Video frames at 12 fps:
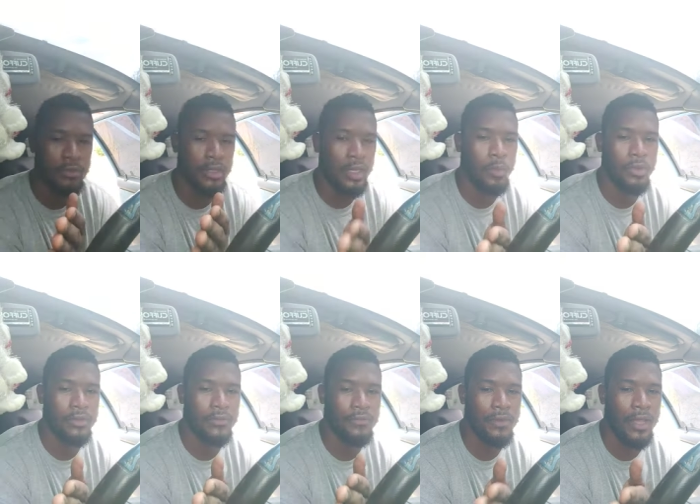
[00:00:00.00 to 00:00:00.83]
Same with
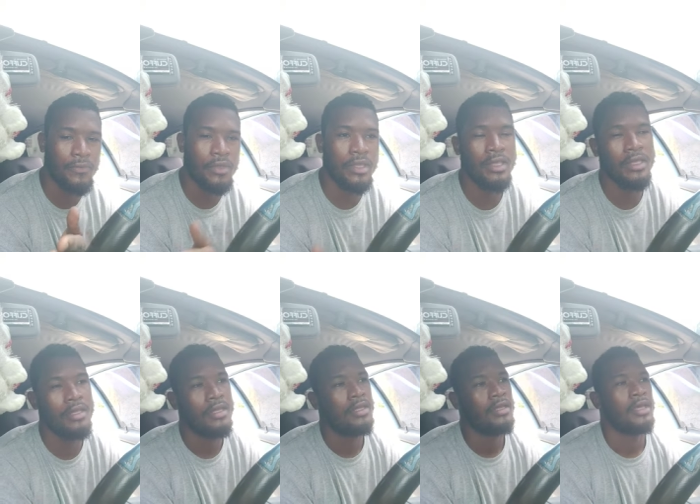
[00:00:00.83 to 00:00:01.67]
the five E
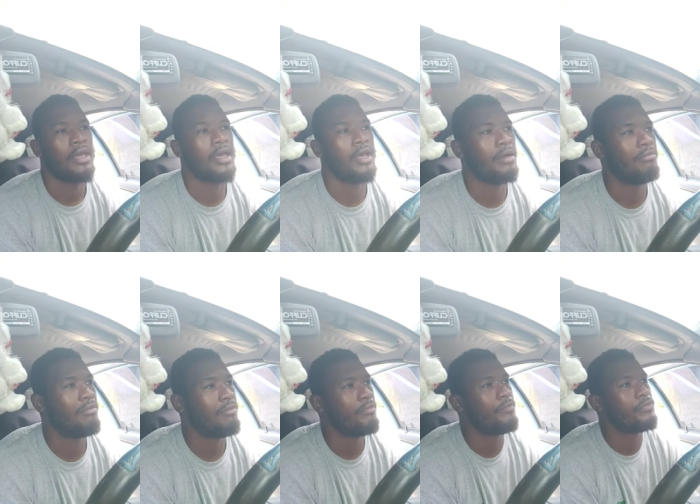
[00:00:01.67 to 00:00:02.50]

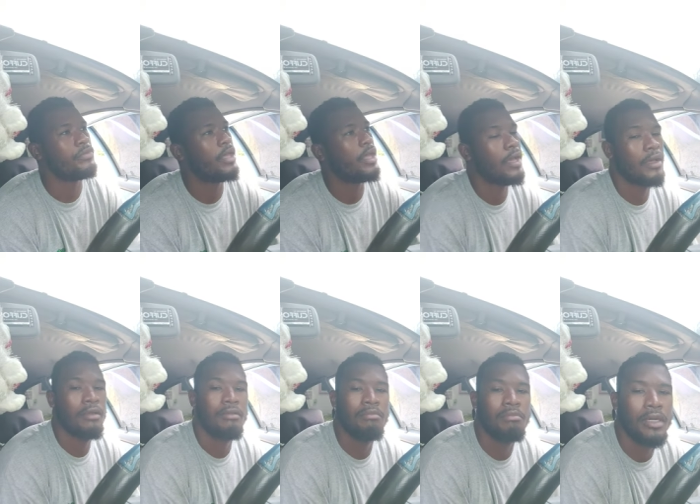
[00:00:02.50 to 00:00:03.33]
um yeah
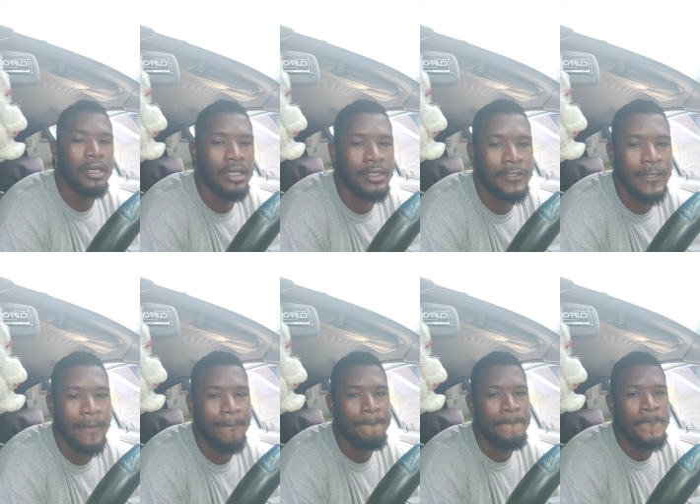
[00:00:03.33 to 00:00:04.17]
but
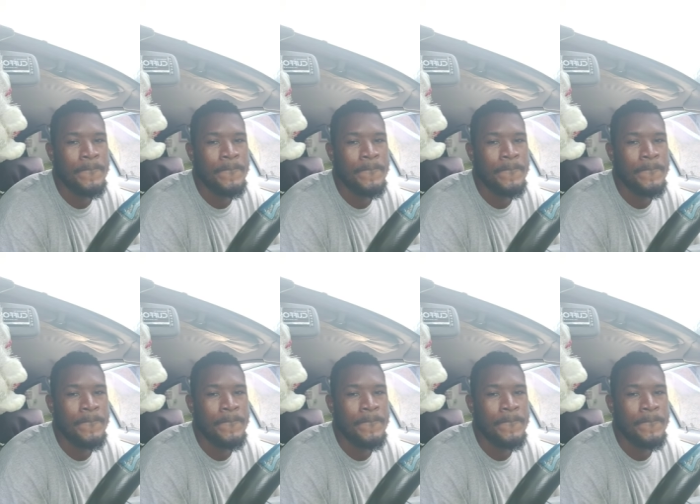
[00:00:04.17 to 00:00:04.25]
yeah